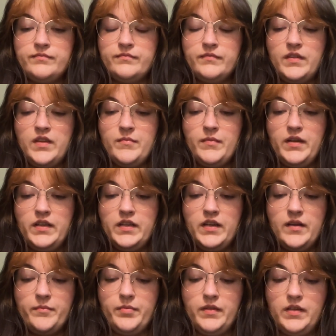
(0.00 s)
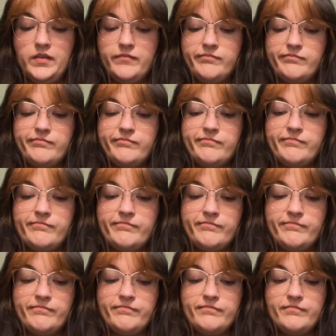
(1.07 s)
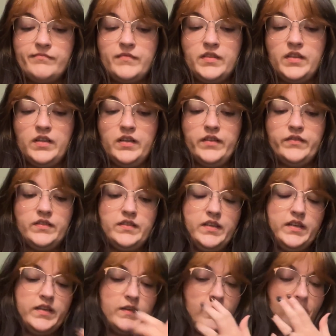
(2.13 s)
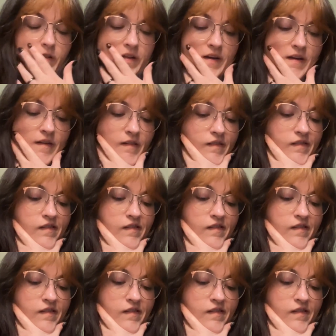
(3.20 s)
It might not be. I'll have to take it all out.